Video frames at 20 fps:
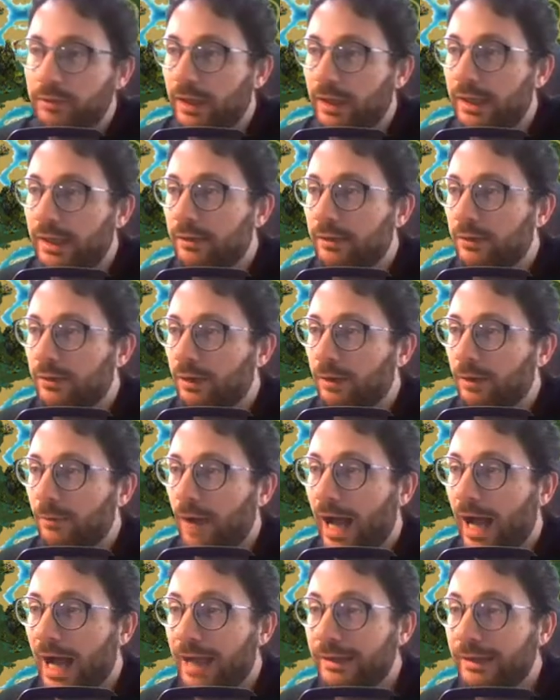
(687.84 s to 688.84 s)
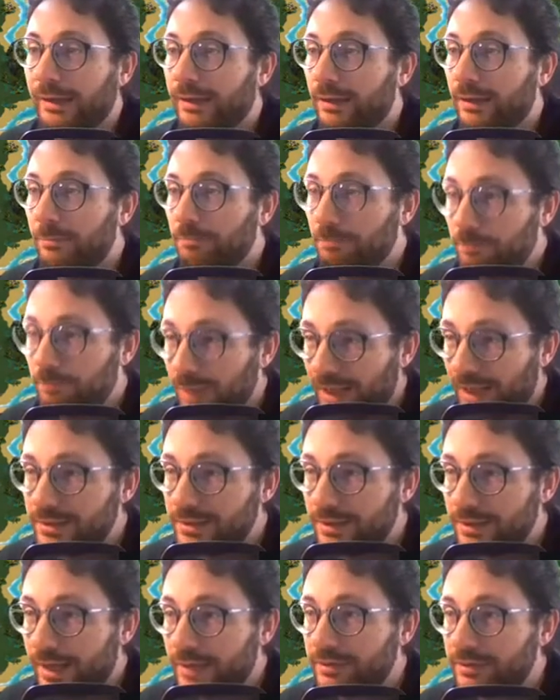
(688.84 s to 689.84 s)
think that I think the
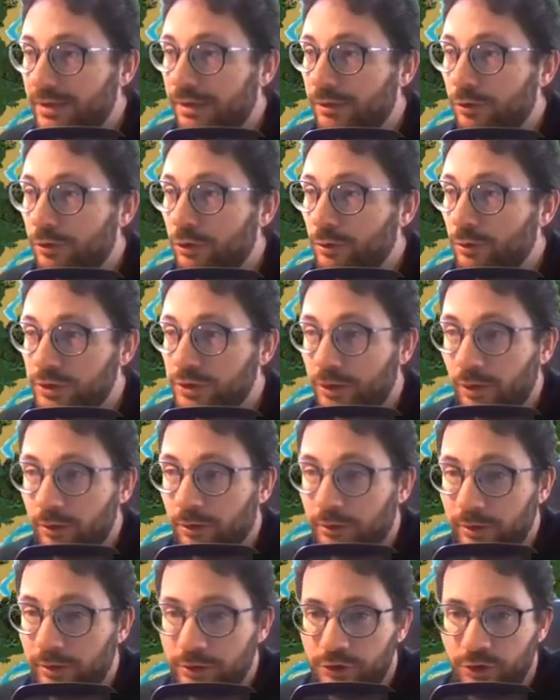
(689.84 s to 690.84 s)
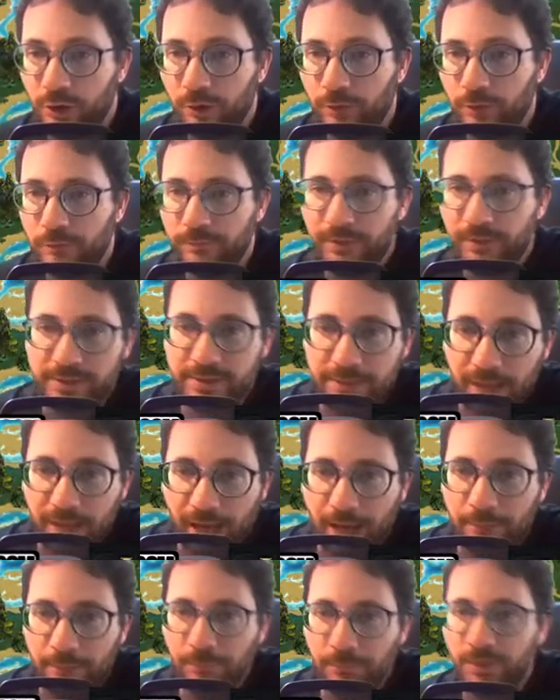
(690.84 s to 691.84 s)
best next thing to do is to go to this jungle. It's
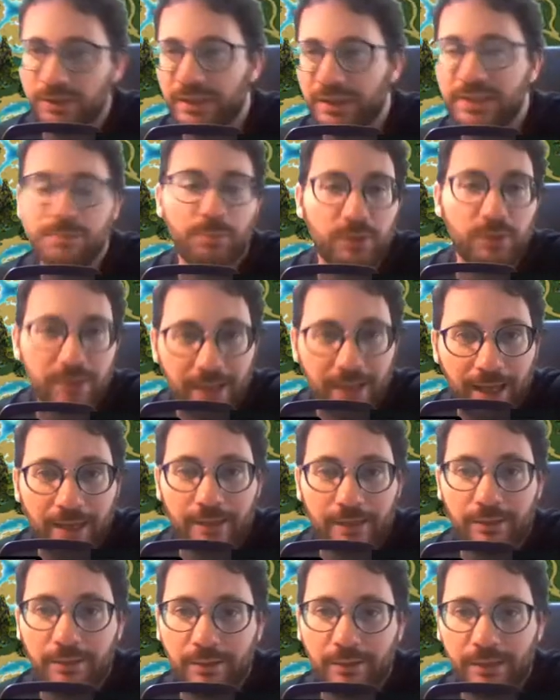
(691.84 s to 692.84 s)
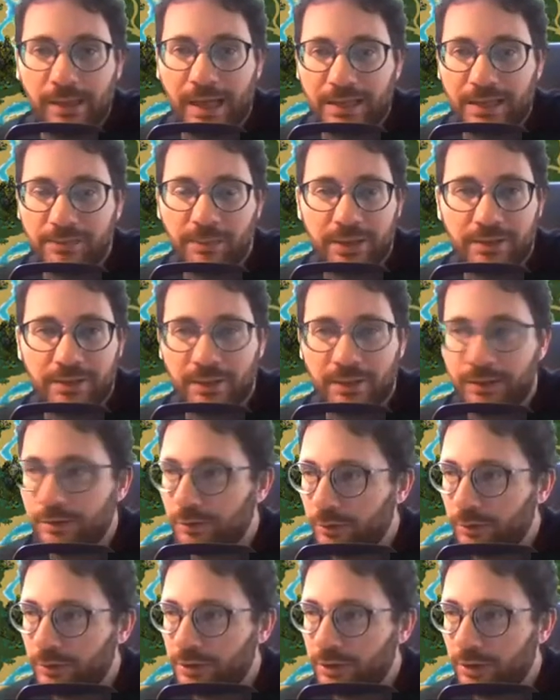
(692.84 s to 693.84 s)
not, but let's pretend the next best thing
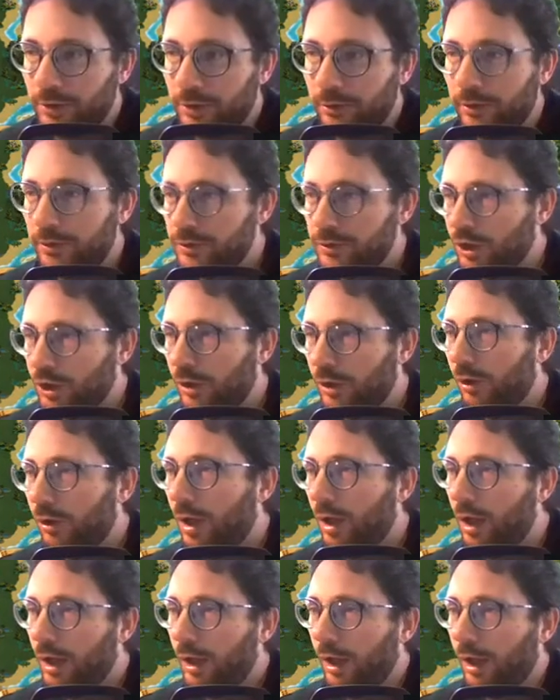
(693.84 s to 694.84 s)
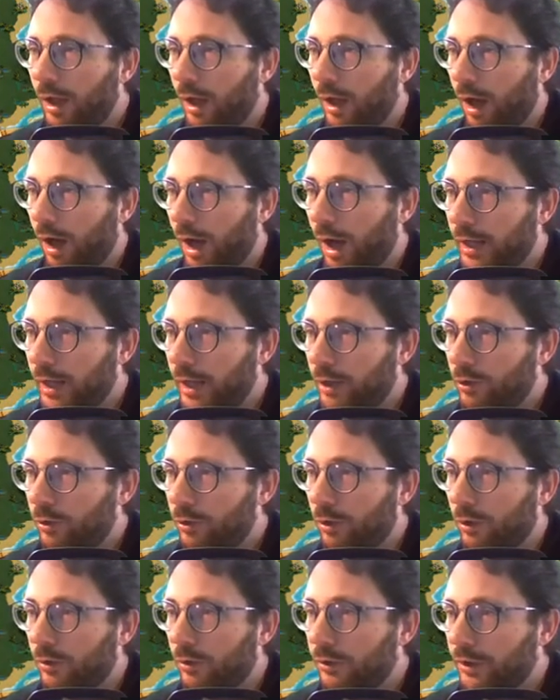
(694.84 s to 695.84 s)
to do is to go to this jungle. All right,
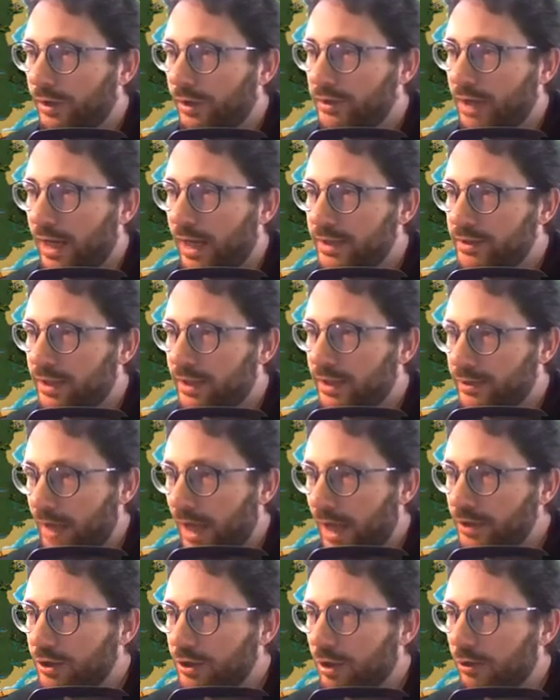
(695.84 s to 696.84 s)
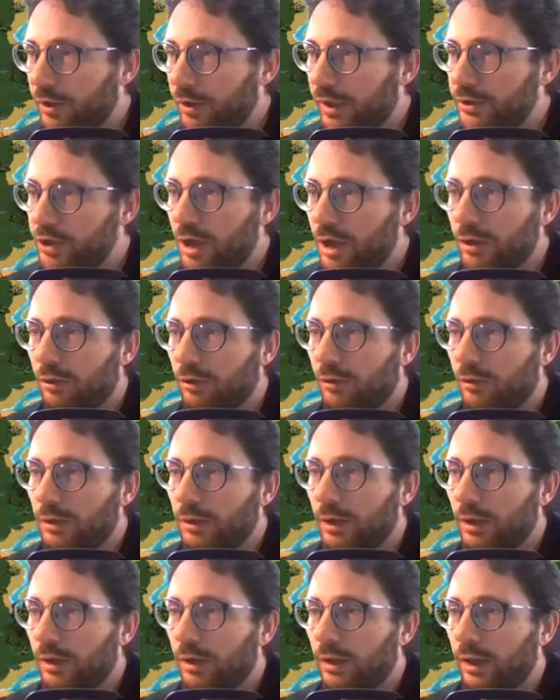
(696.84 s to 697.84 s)
cool. This guy says, I should go to that jungle.
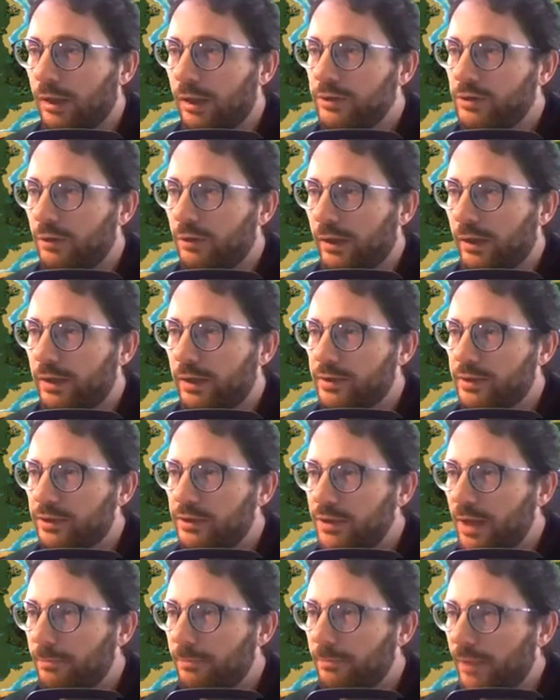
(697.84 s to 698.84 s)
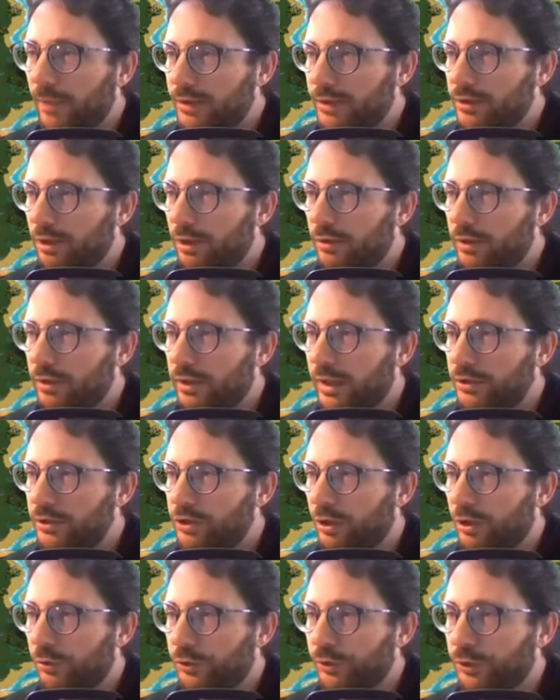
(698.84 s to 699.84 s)
And Zilvera says, yep, I should go to that
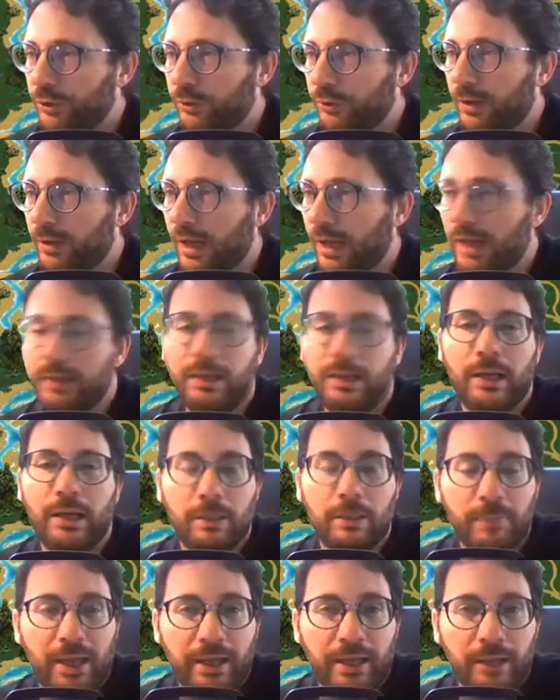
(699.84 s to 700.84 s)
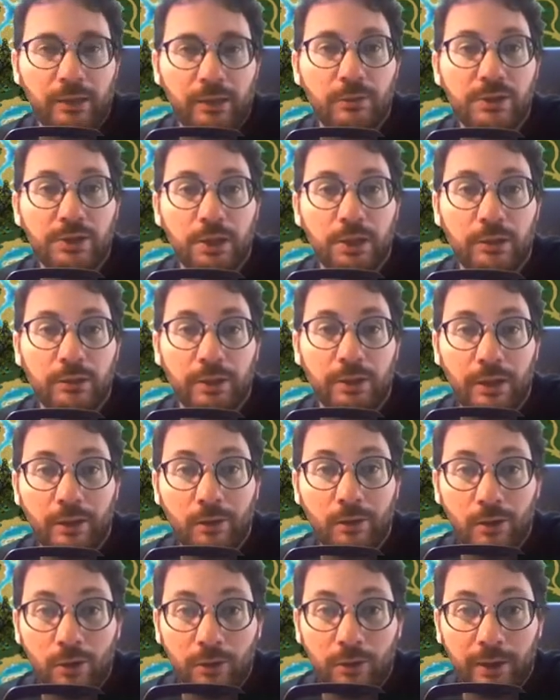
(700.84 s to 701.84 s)
jungle too. And there they bang into each other and they
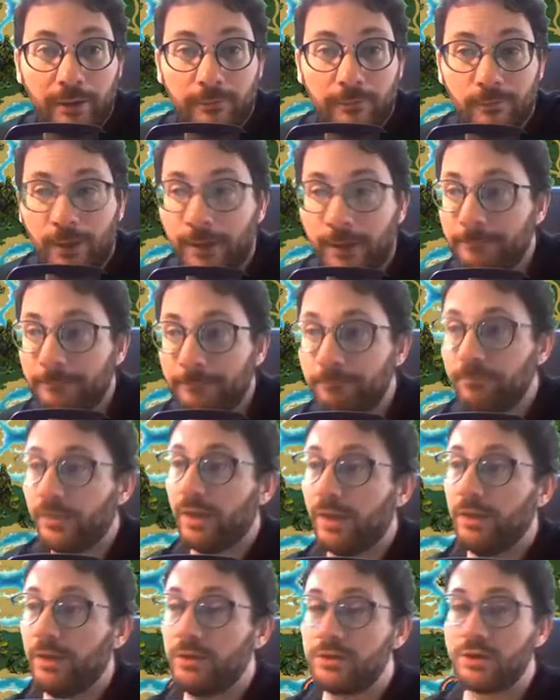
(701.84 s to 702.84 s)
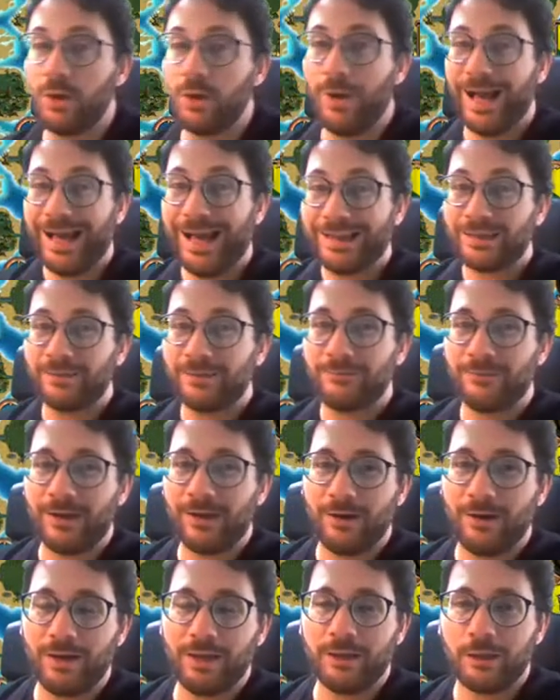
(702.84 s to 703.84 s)
don't go there, right? So at the
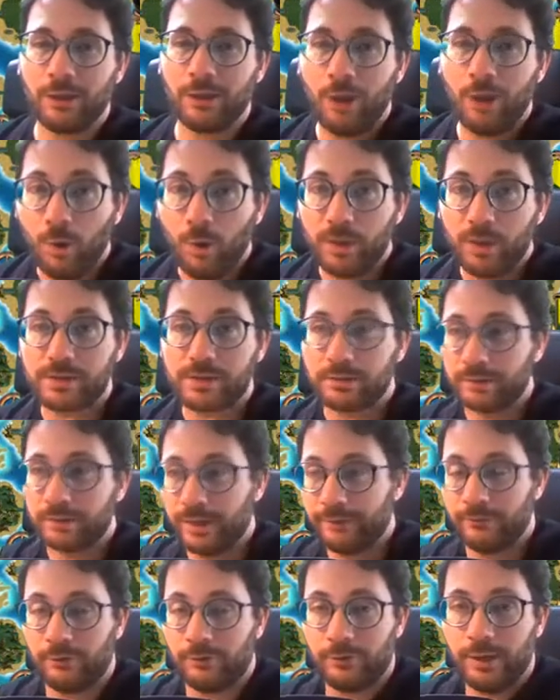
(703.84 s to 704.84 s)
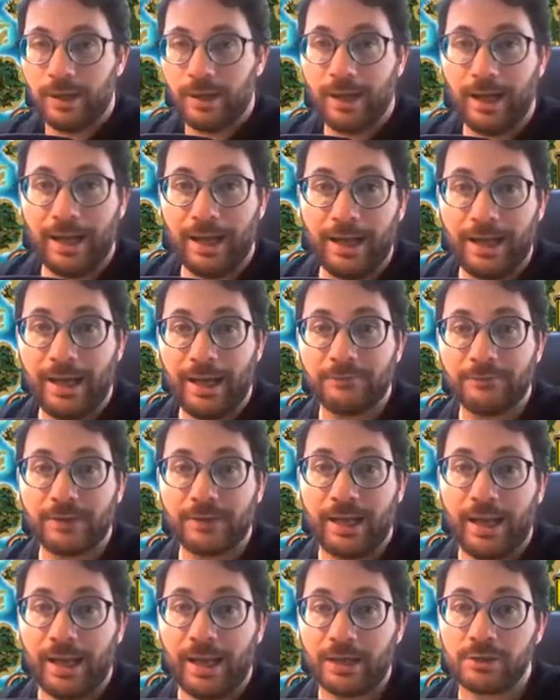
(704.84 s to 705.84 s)
very lowest level, I have
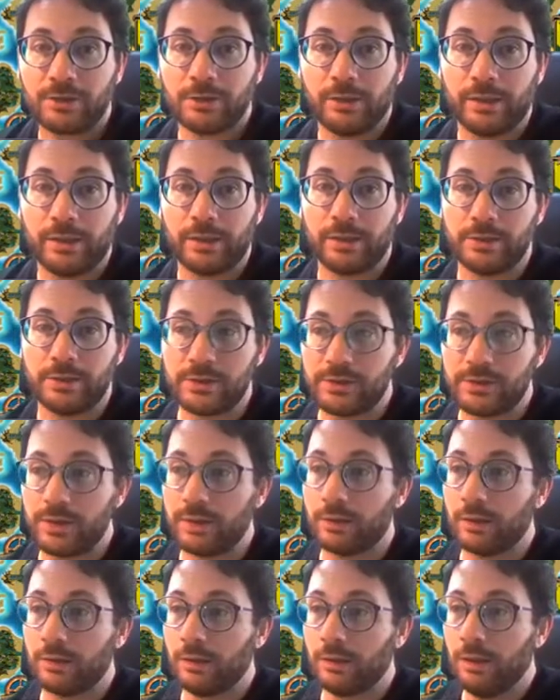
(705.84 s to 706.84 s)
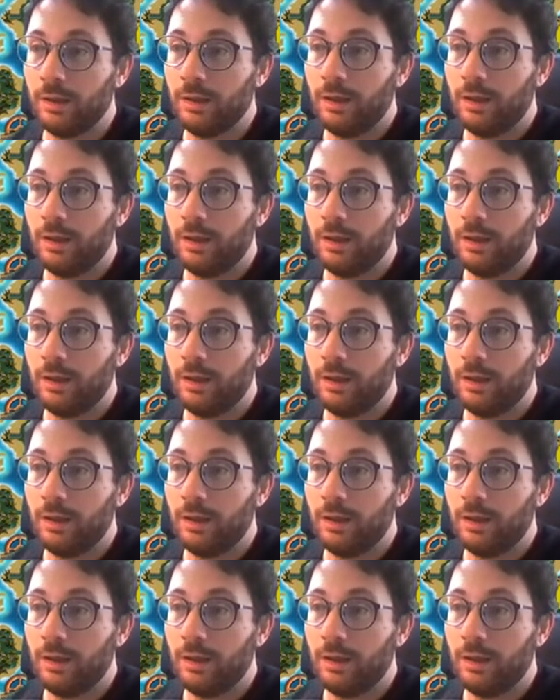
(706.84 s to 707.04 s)
to actually consider,